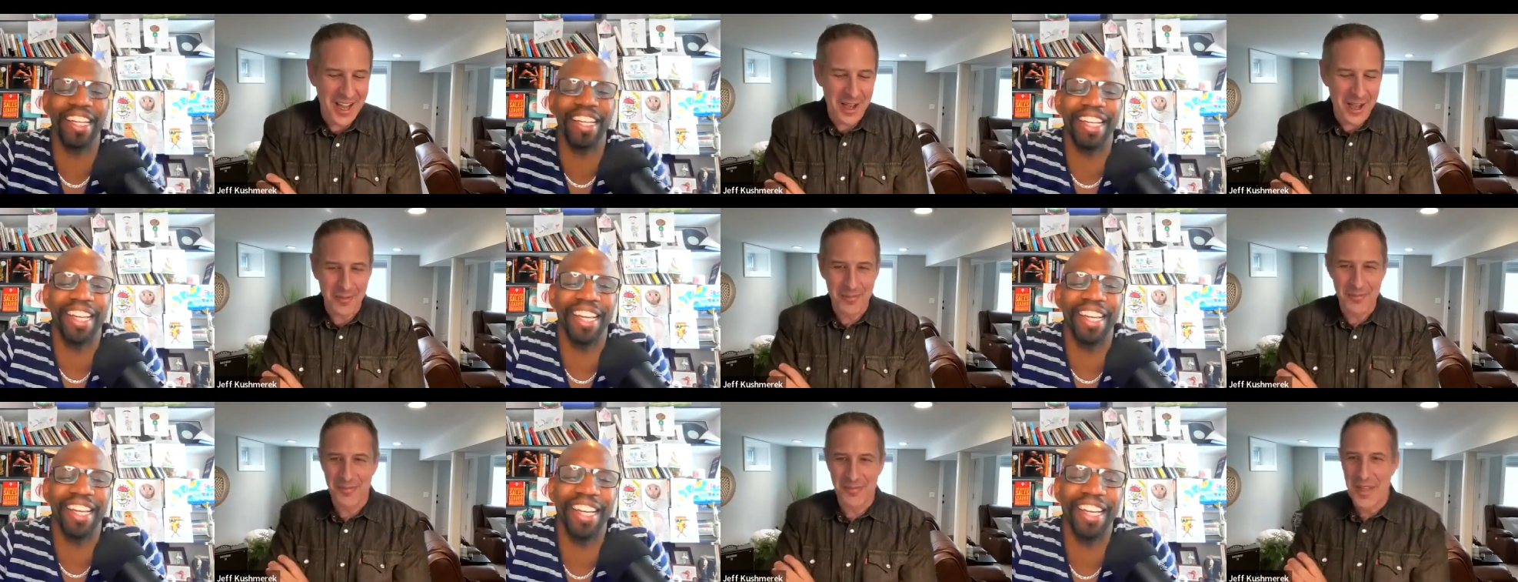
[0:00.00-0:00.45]

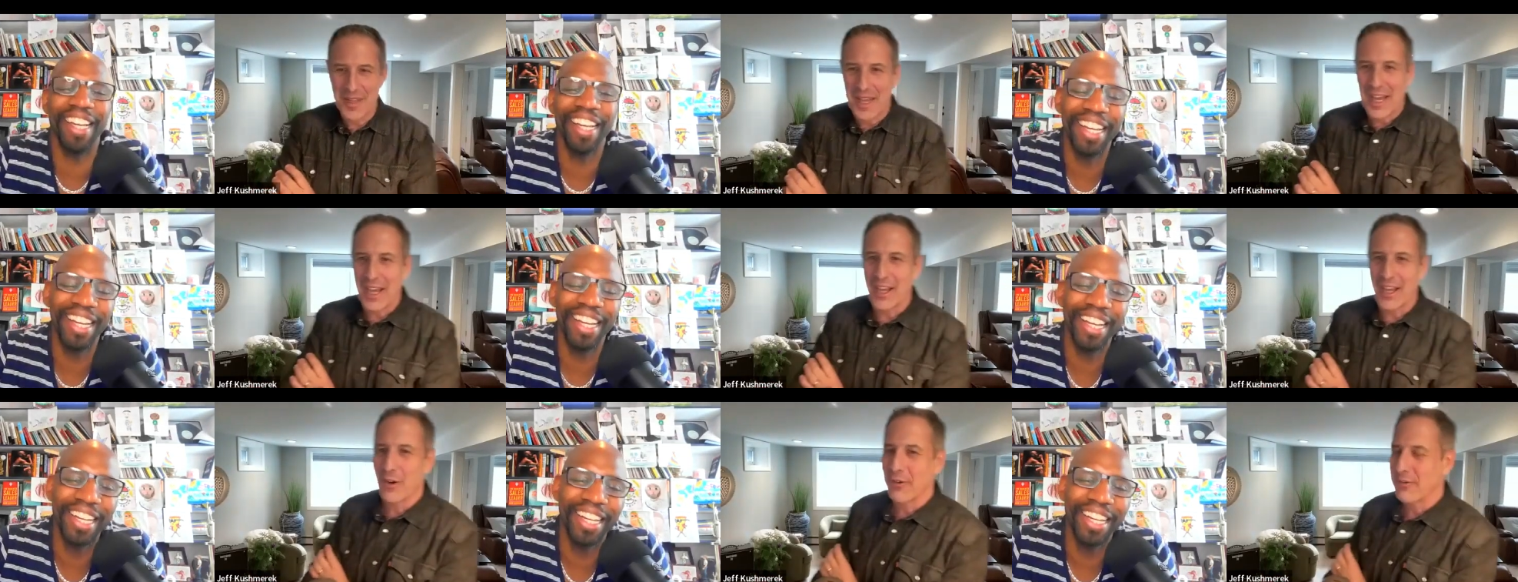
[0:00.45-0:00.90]
Speaker 1: I
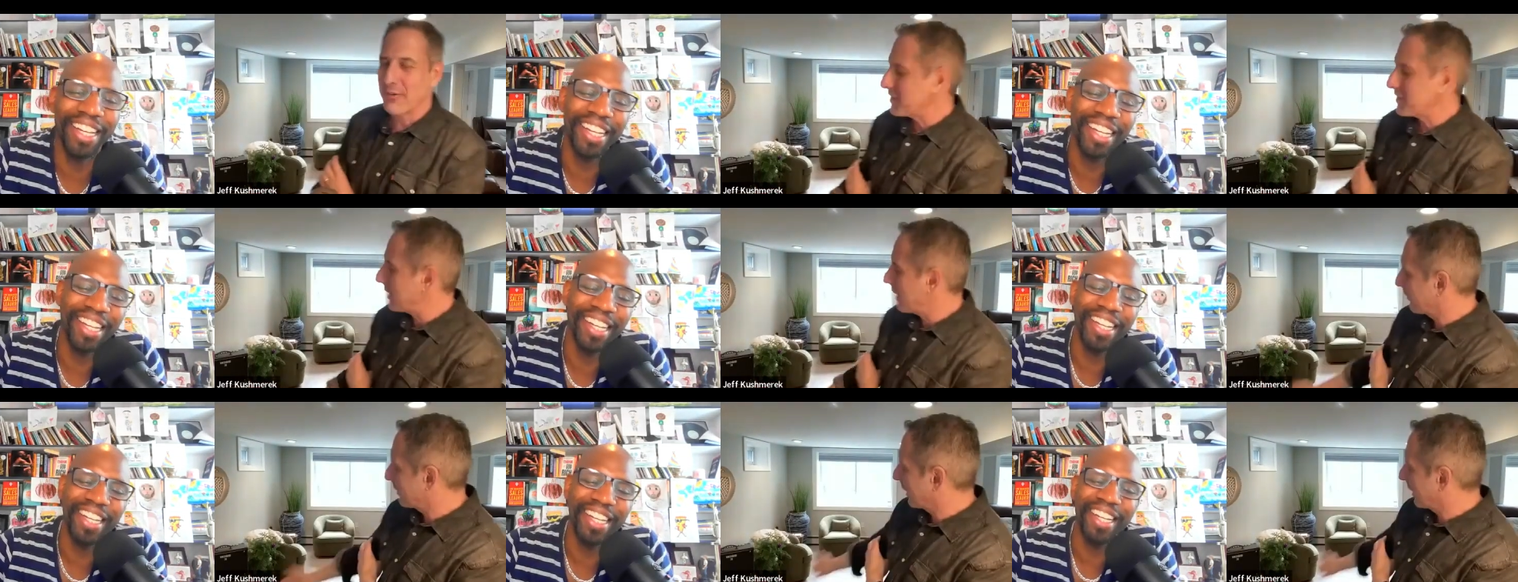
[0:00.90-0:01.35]
don't know if you
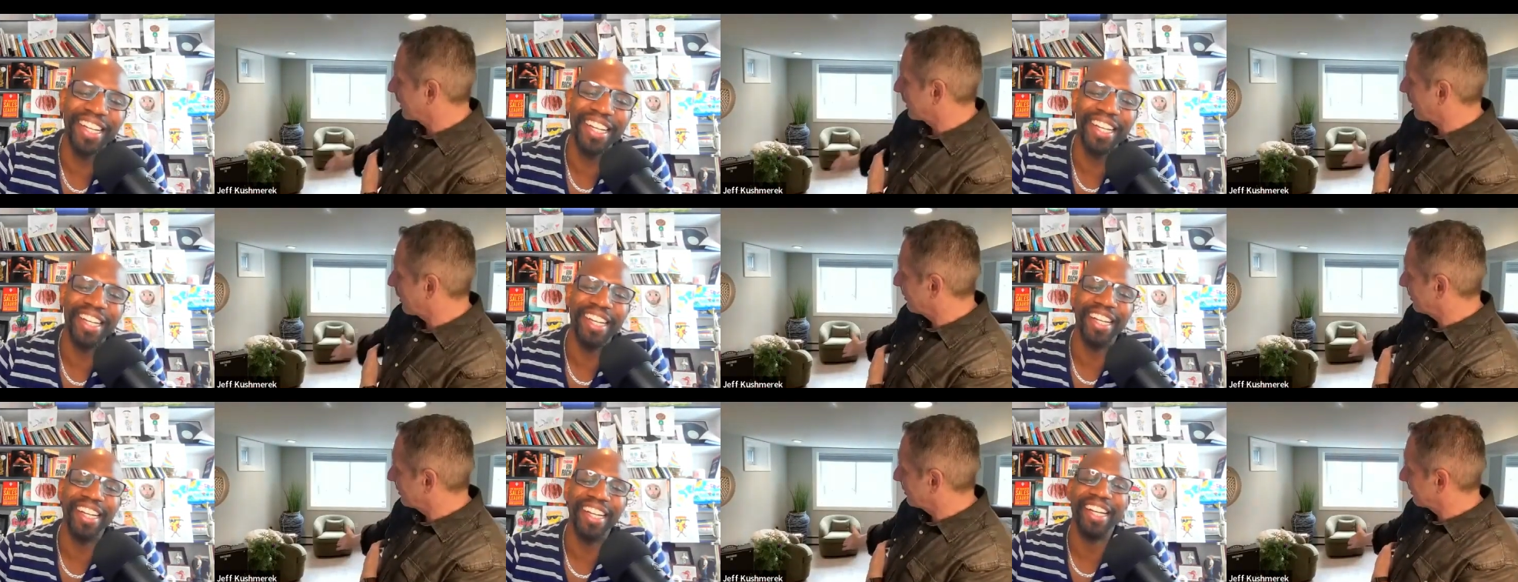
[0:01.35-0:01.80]
see, I've got a
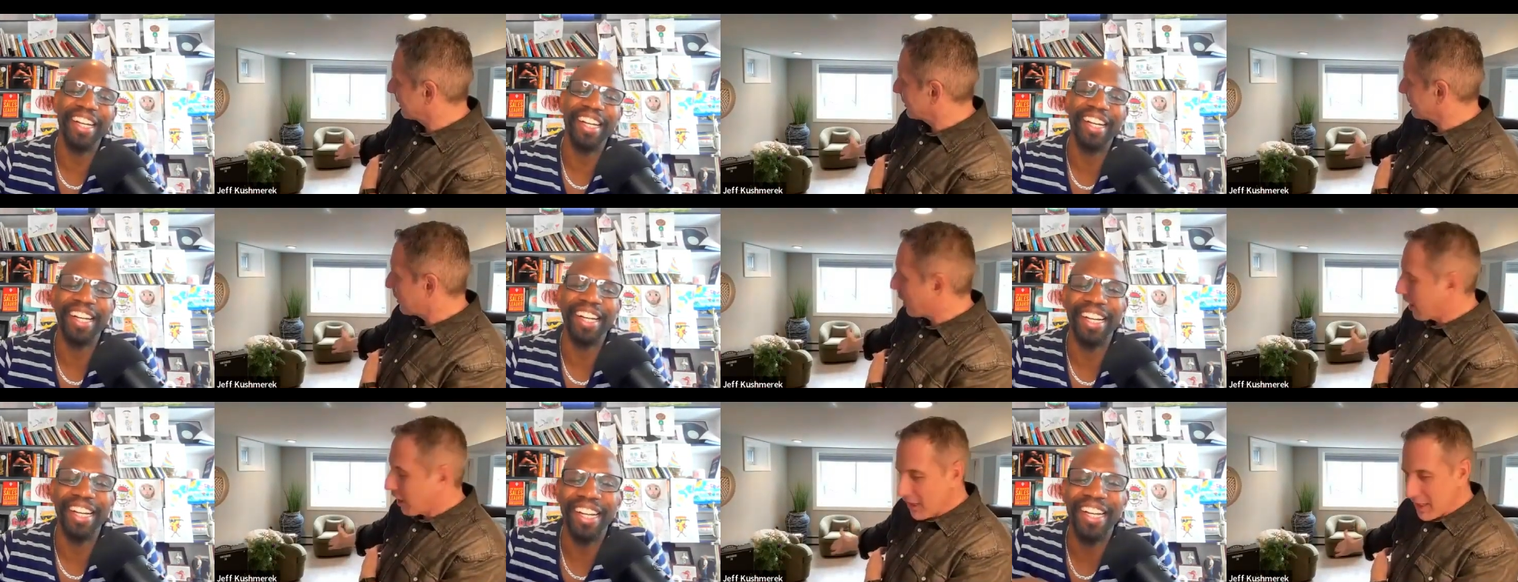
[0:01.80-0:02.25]
couple
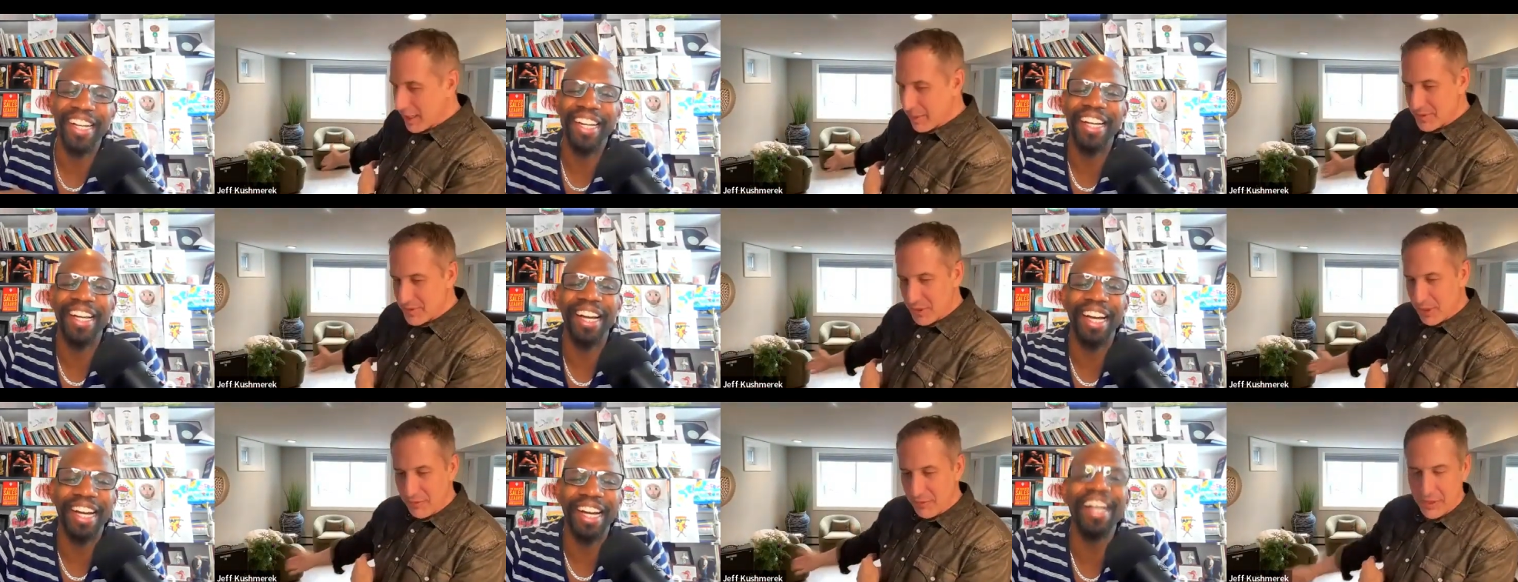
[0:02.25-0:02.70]
guitar
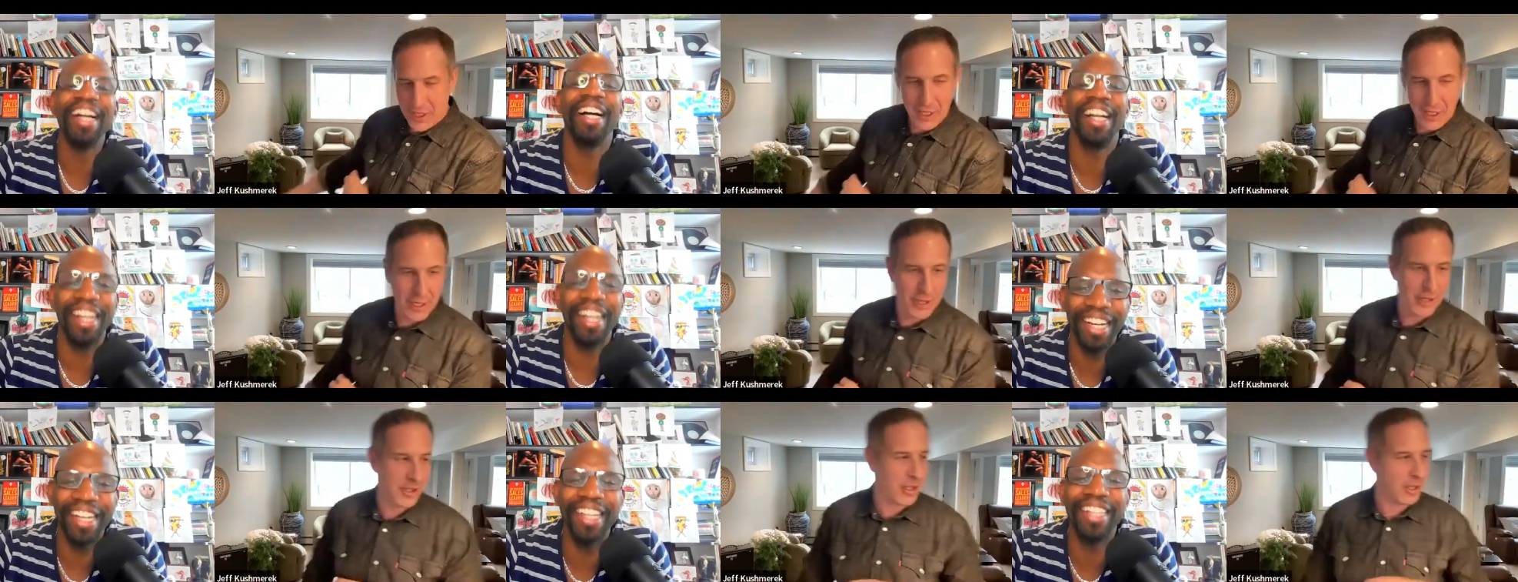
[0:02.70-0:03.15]
amps over
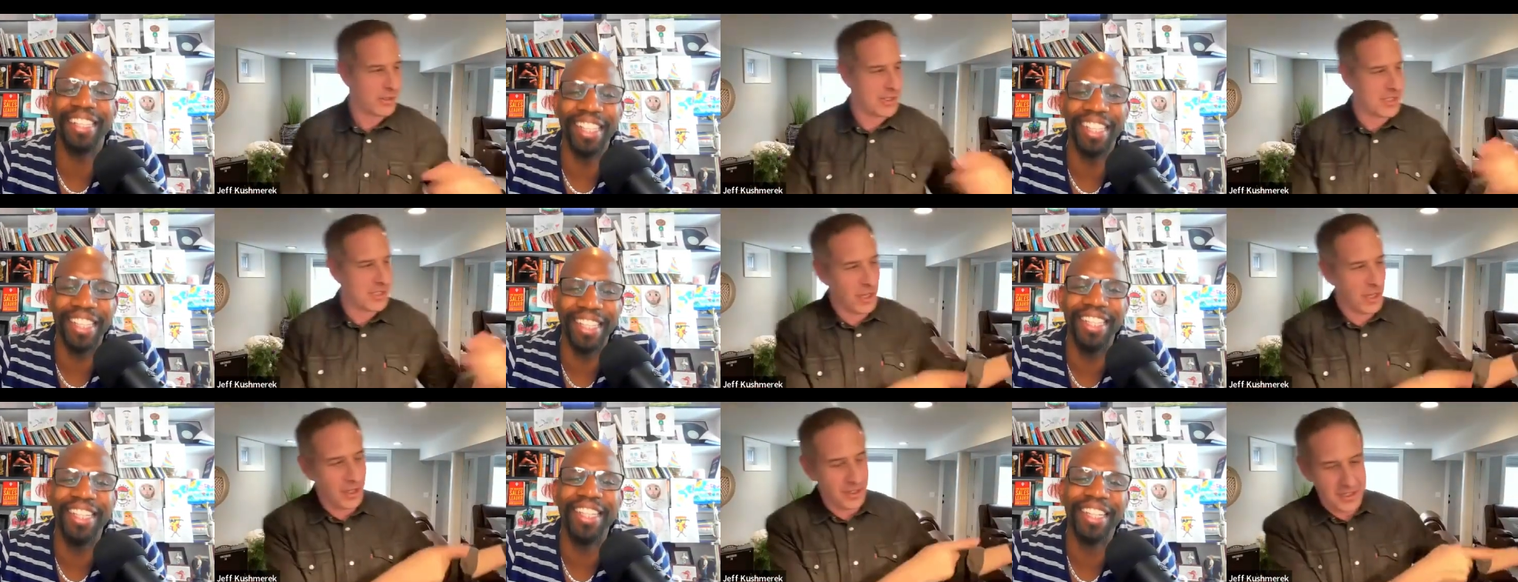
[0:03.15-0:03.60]
here, and you don't
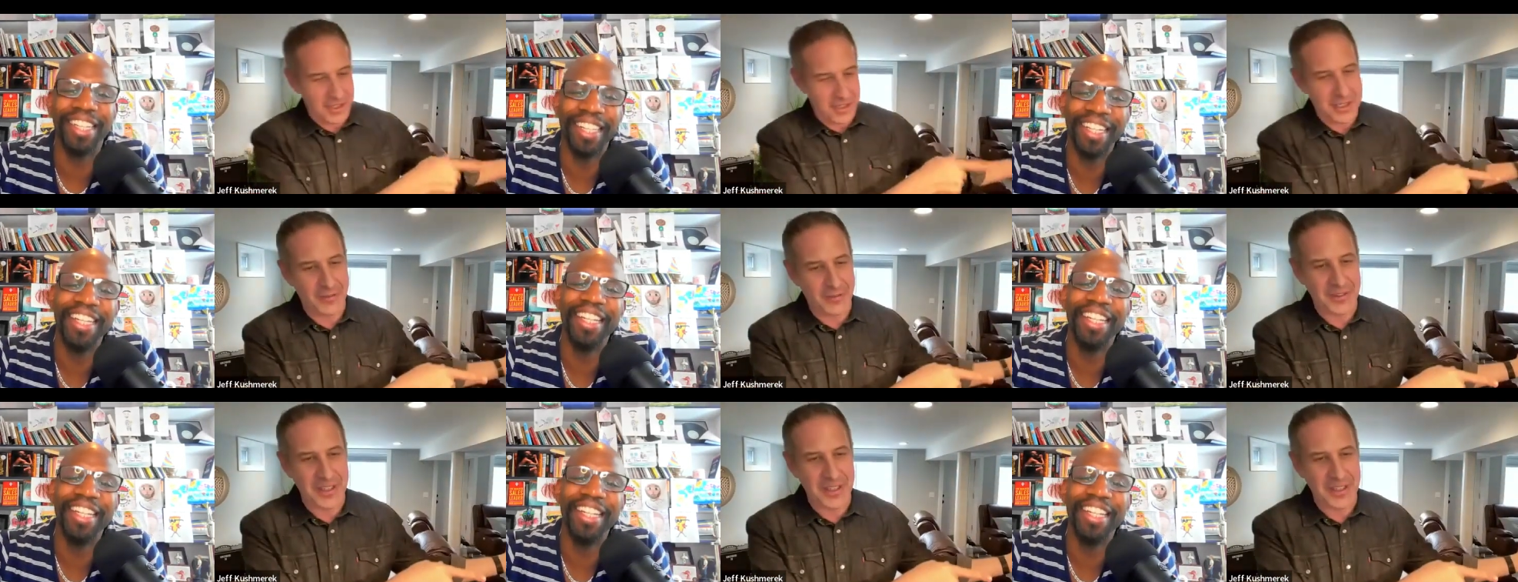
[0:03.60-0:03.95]
see I all did. the stuff